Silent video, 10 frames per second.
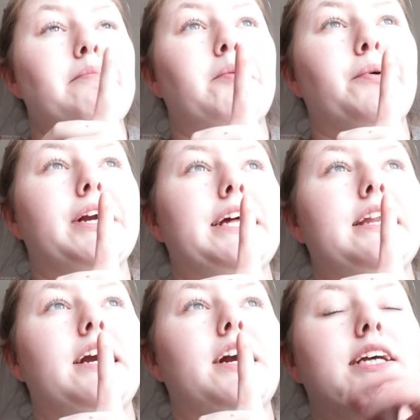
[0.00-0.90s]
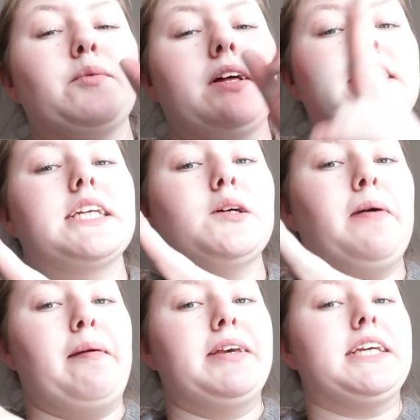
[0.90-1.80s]
to be working there as well as still
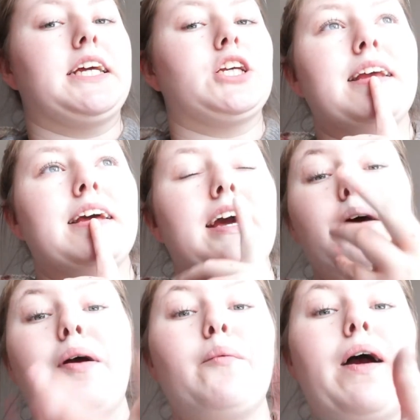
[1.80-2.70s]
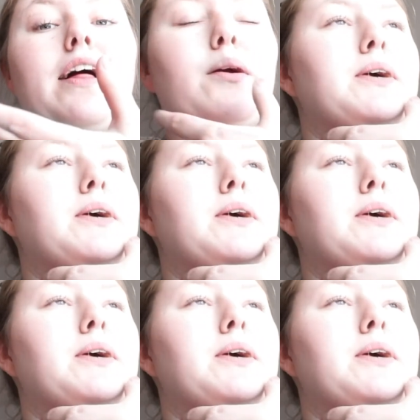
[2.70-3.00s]
babysitting. And it went well.